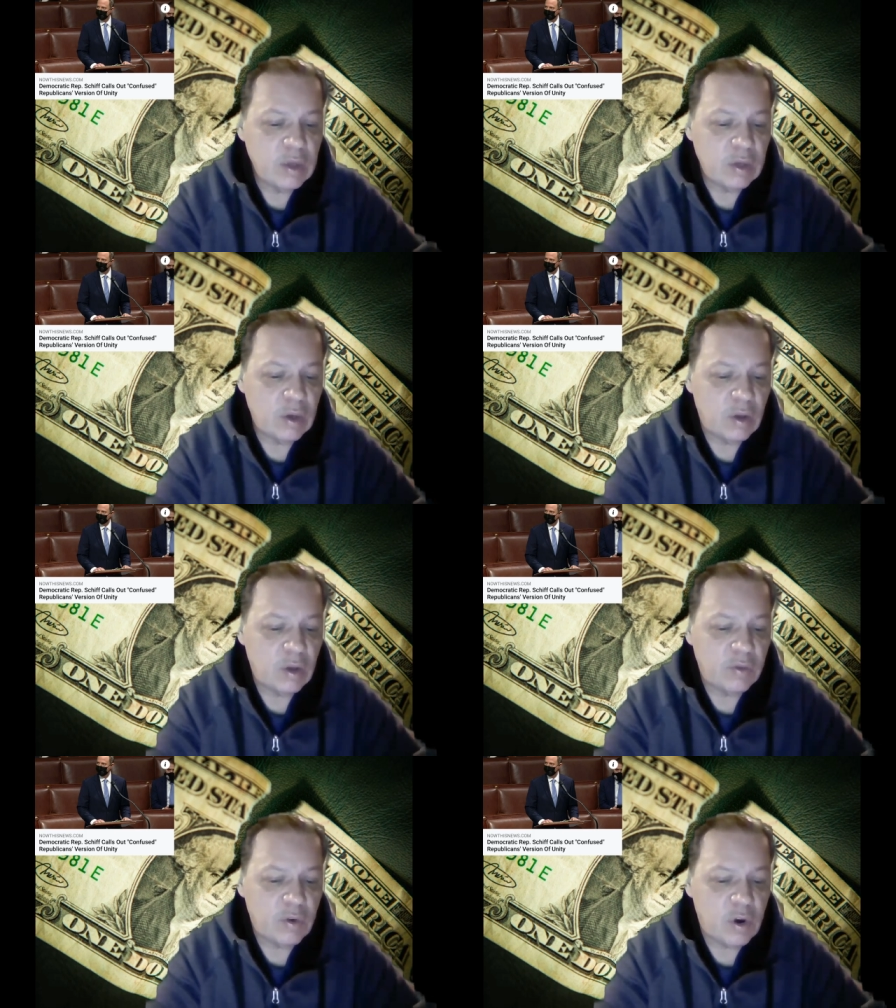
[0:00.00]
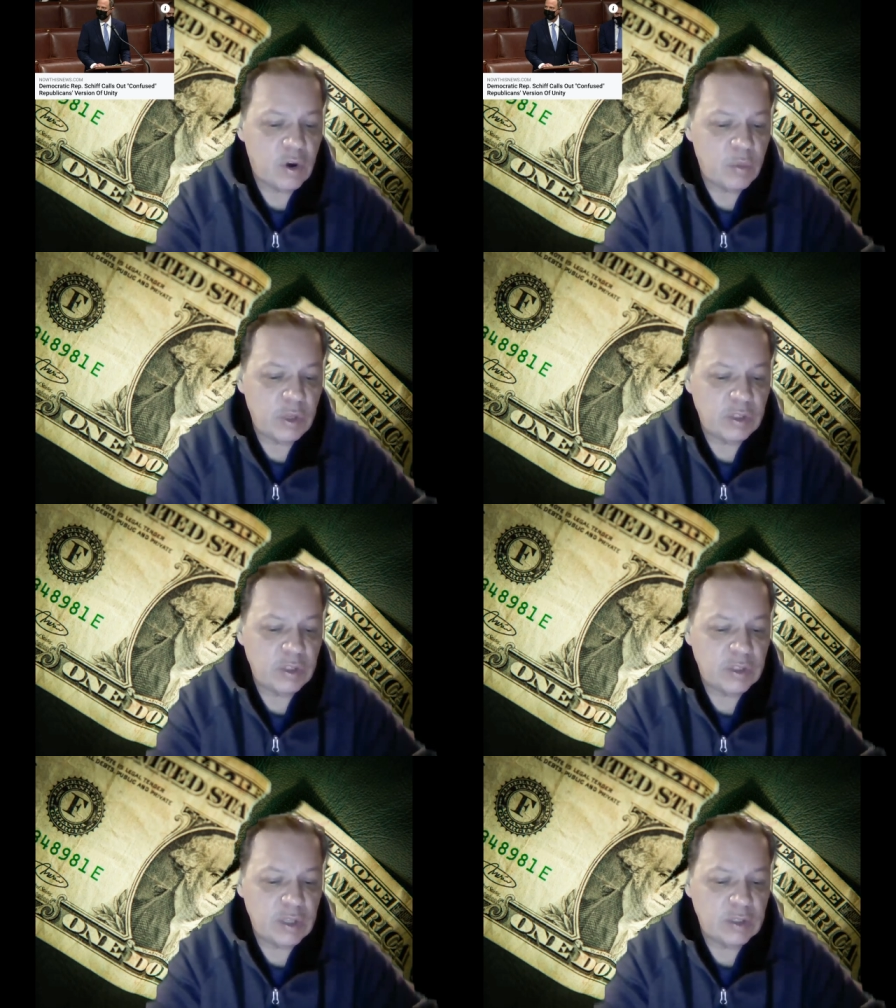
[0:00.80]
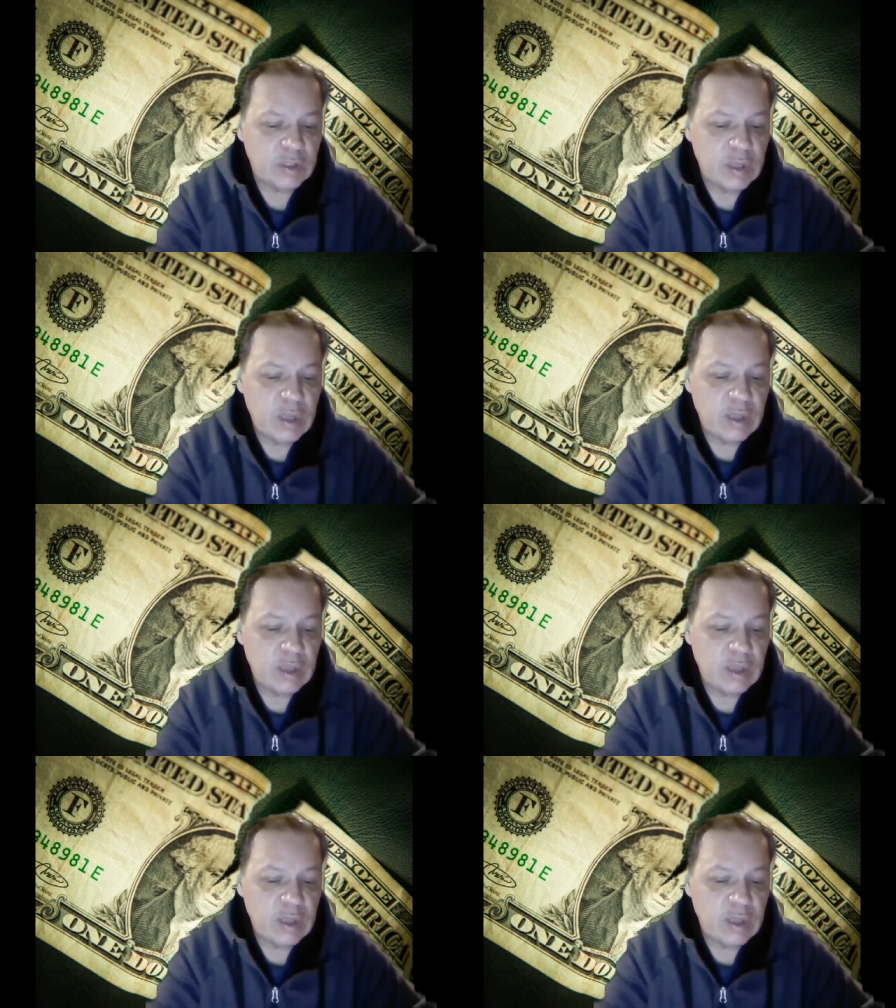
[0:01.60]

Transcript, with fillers: called for harmony since the